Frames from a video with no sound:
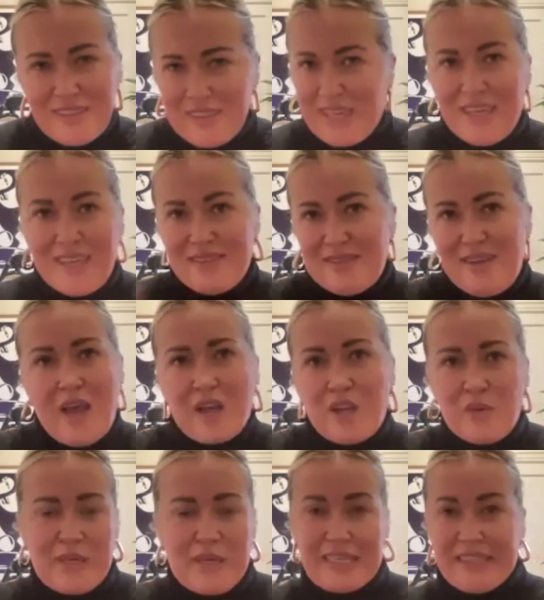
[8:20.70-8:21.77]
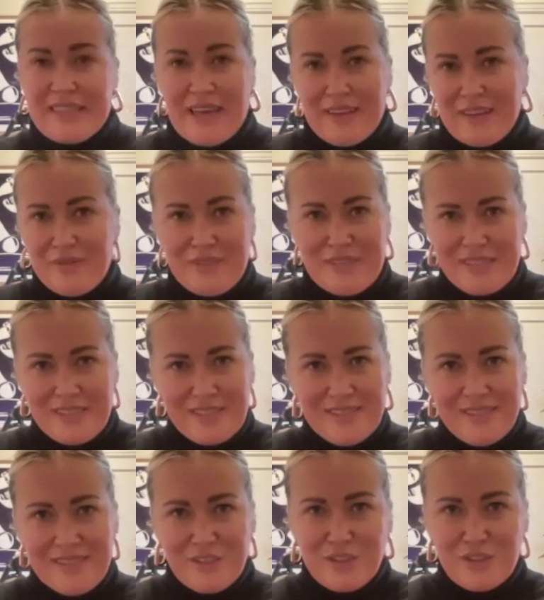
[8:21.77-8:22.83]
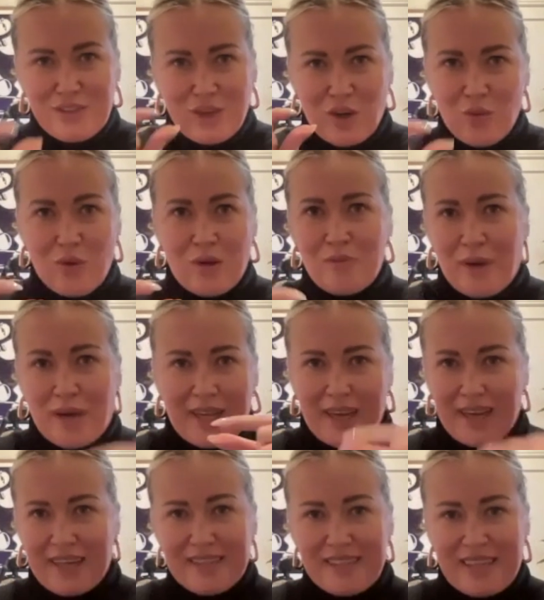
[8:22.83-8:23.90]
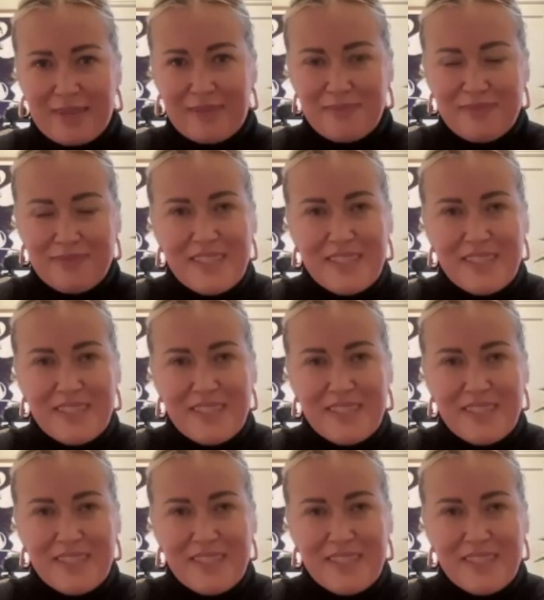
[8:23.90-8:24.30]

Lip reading: like, how do you eat an elephant? You just start one bite at a time.